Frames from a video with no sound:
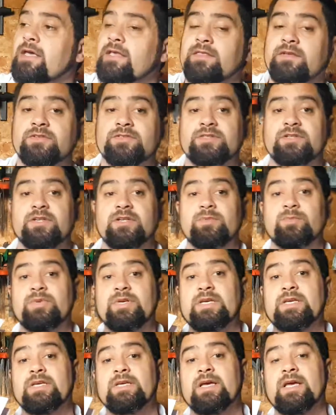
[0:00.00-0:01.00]
and there's going to
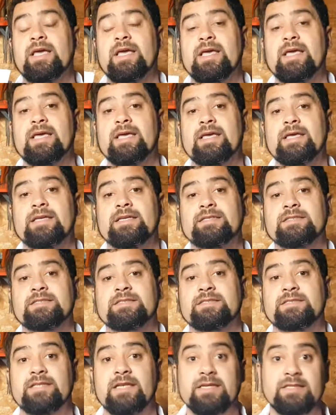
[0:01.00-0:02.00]
be a
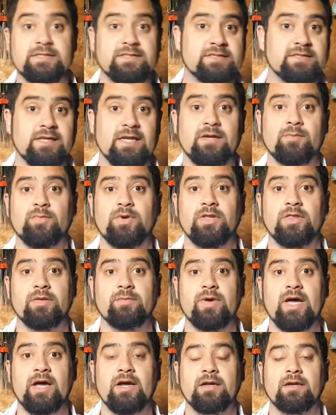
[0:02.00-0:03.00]
date stamp on the
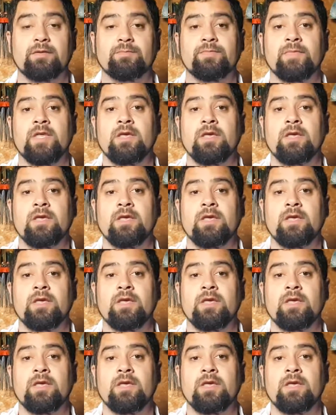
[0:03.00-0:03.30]
back.